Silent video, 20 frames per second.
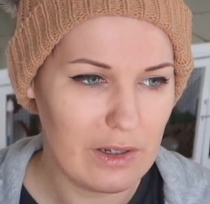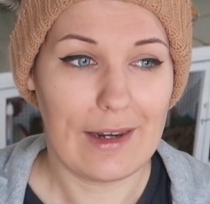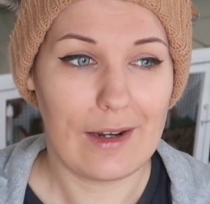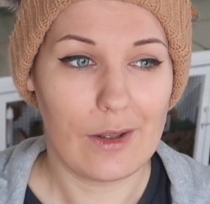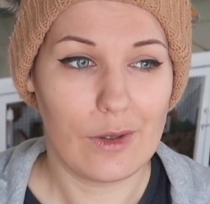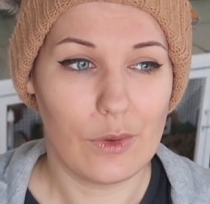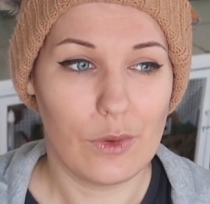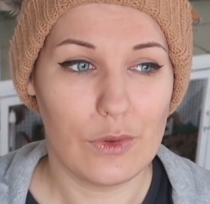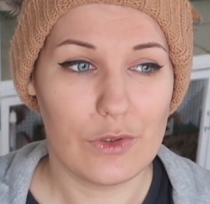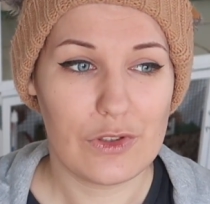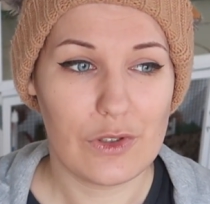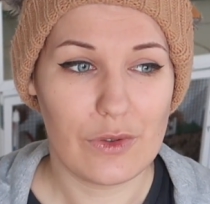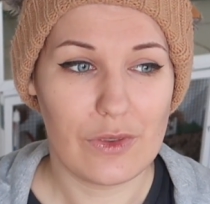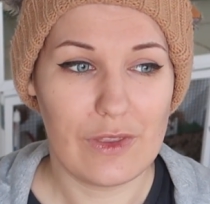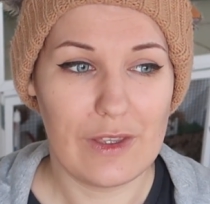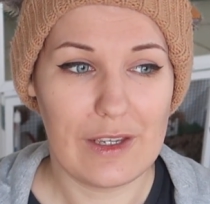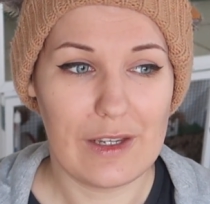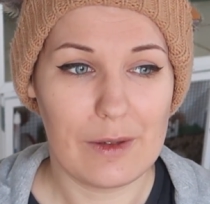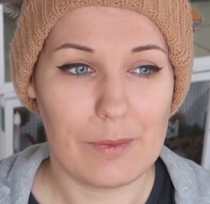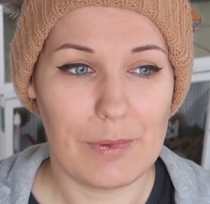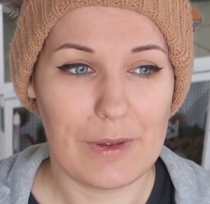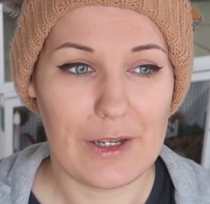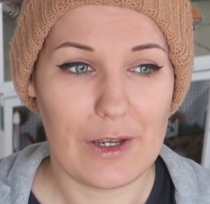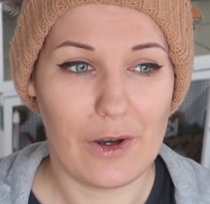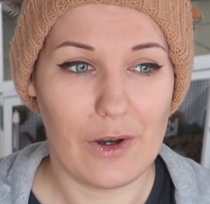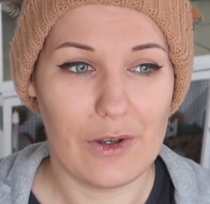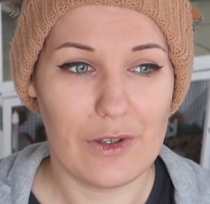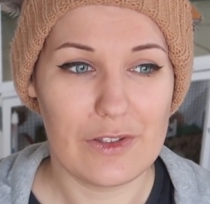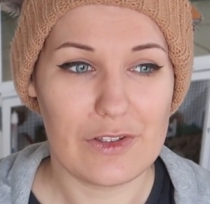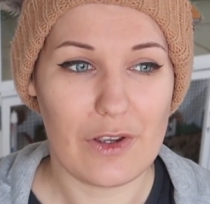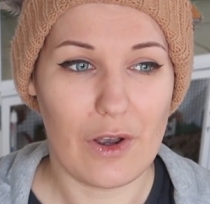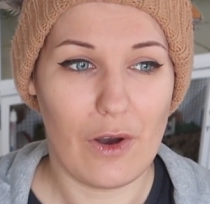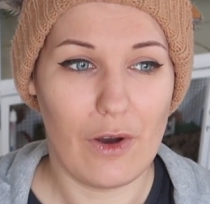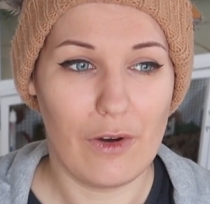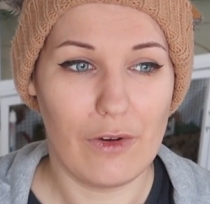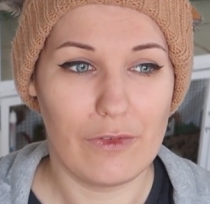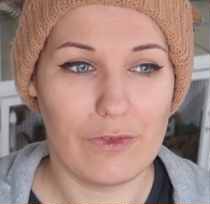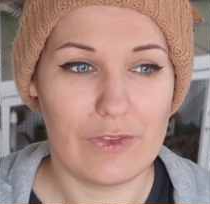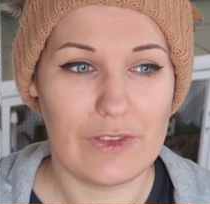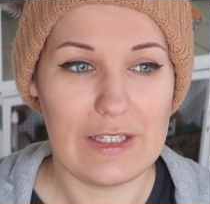And I also think because
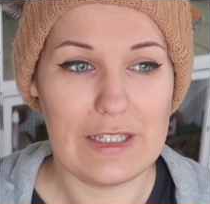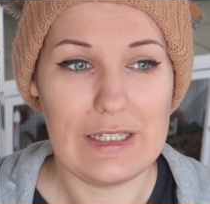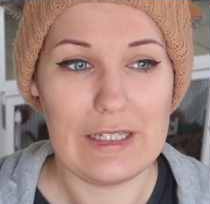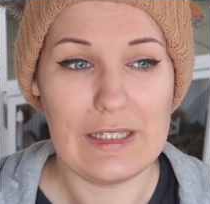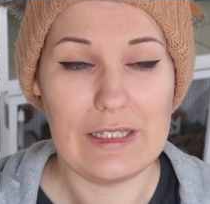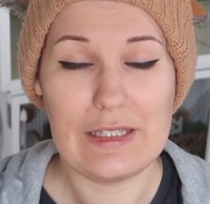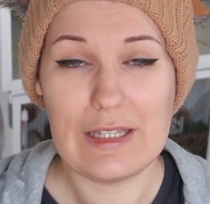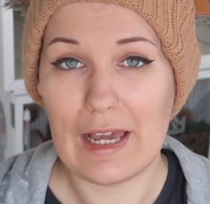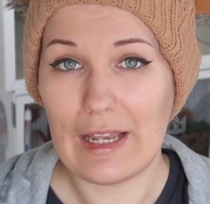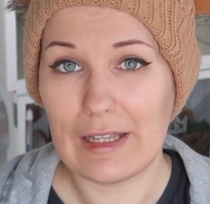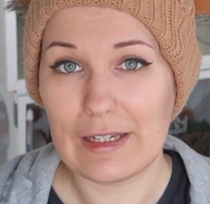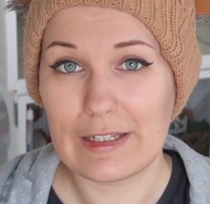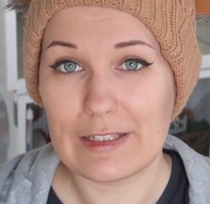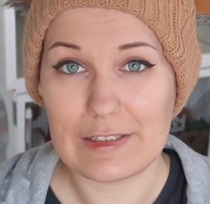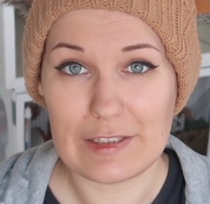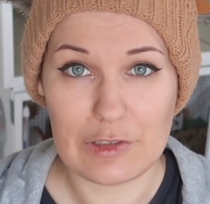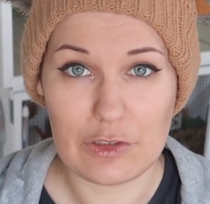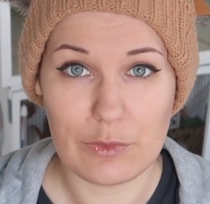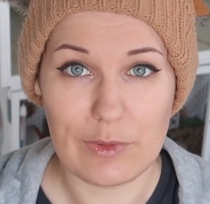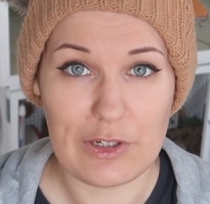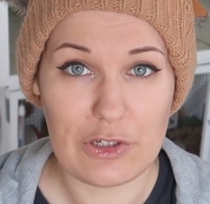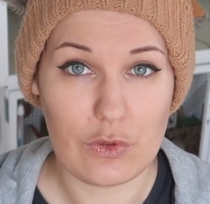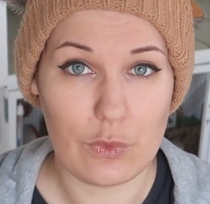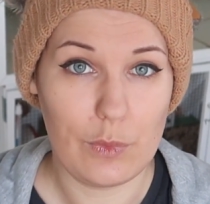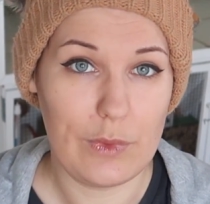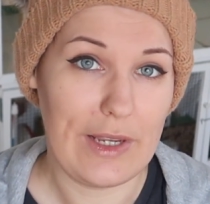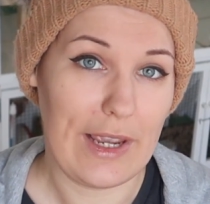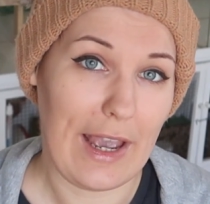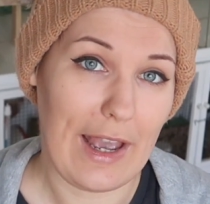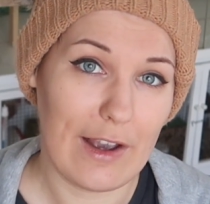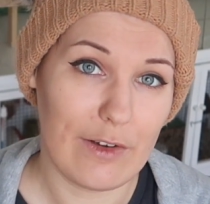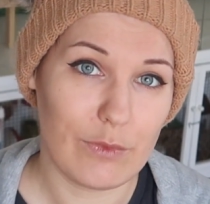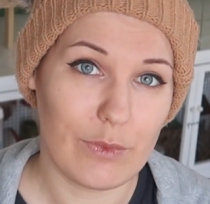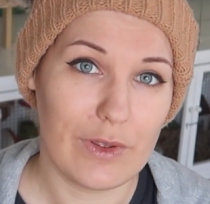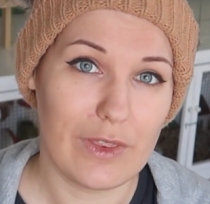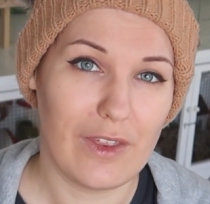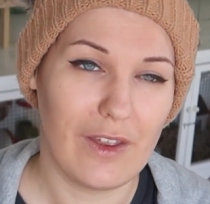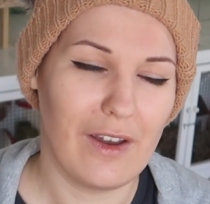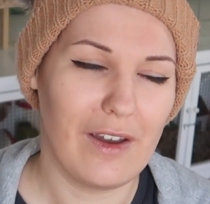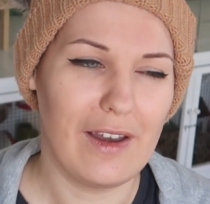of the delicate situation we have
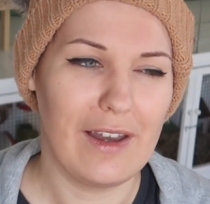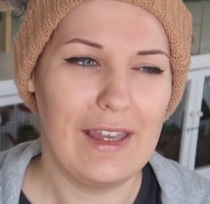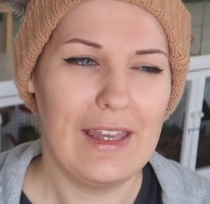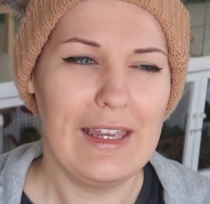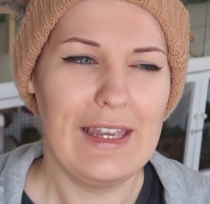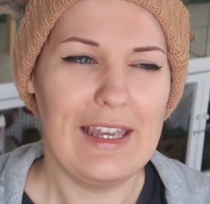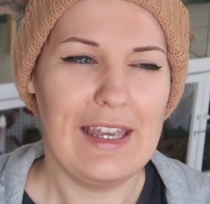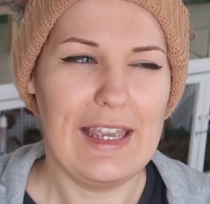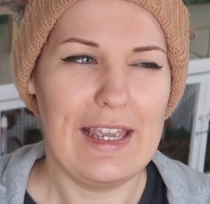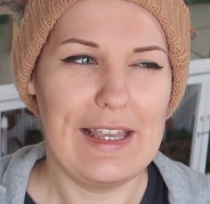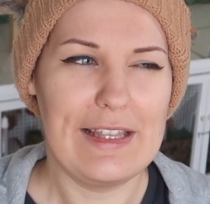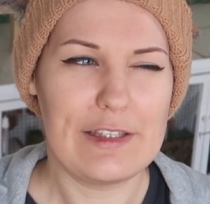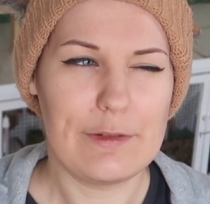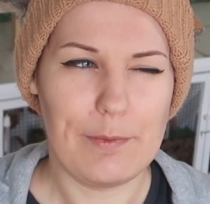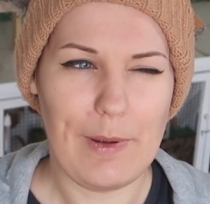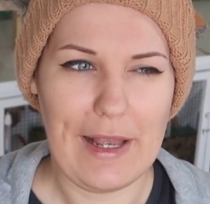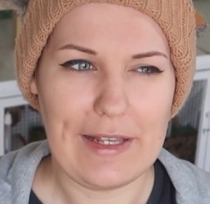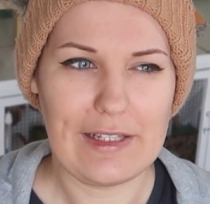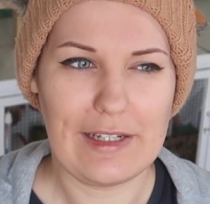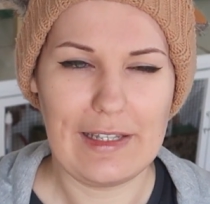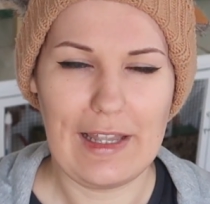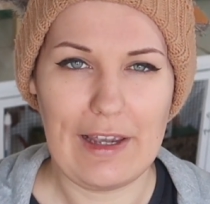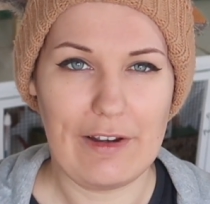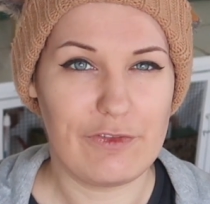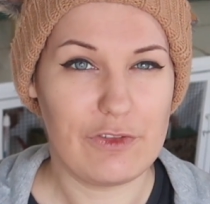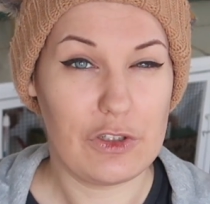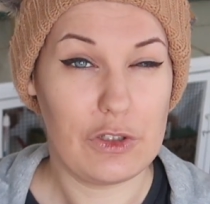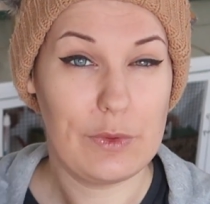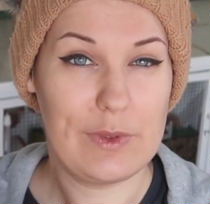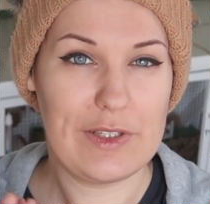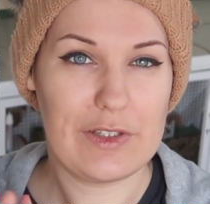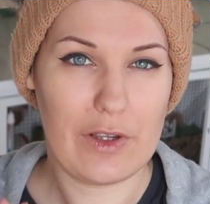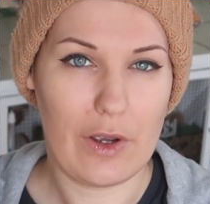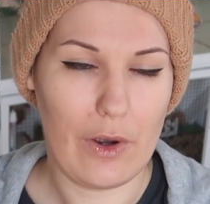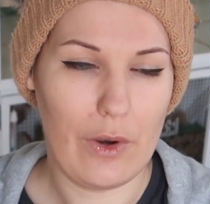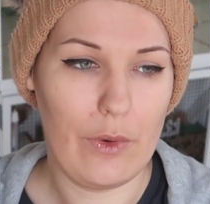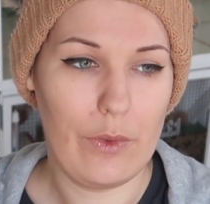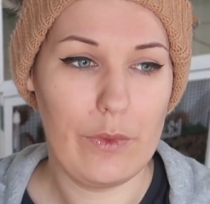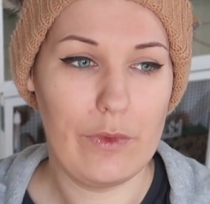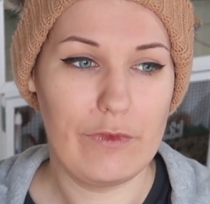with her, it's better left to its
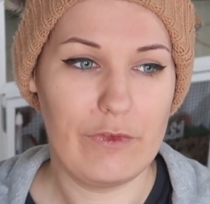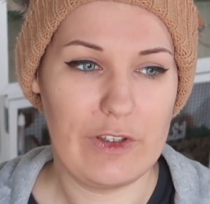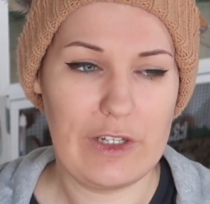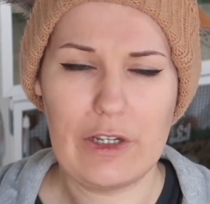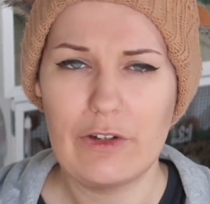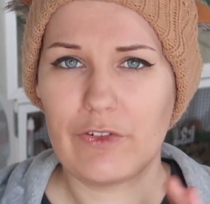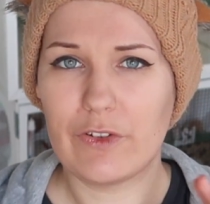own video.